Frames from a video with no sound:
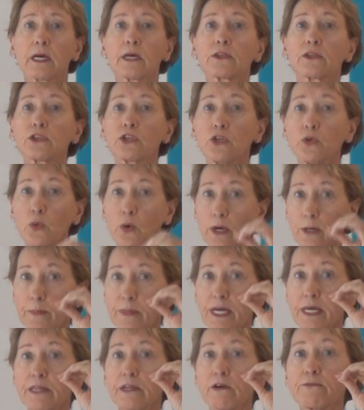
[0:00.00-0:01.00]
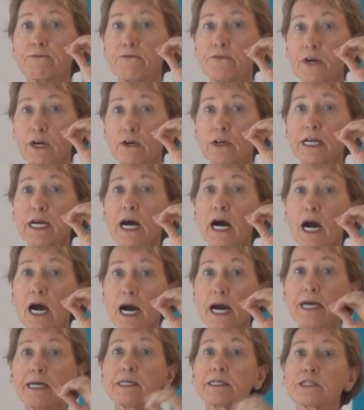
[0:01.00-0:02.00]
You want to be in the very
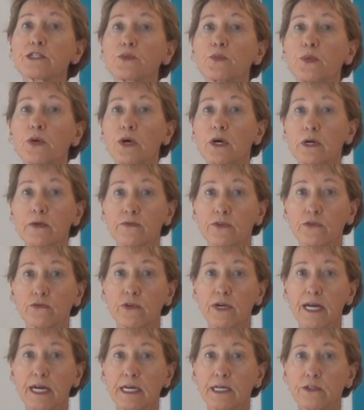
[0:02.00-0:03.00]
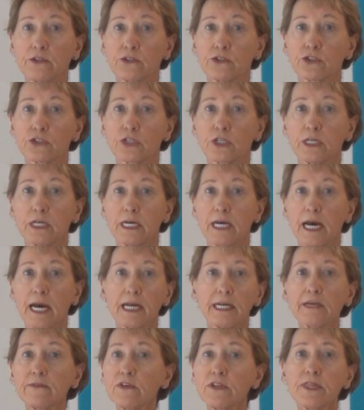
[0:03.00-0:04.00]
highest part of the range, and
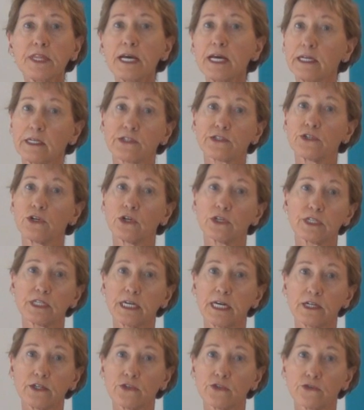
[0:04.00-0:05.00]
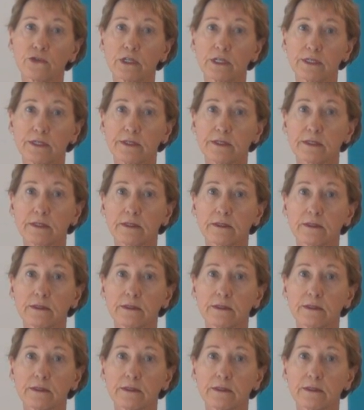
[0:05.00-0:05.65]
even then it's not dangerous.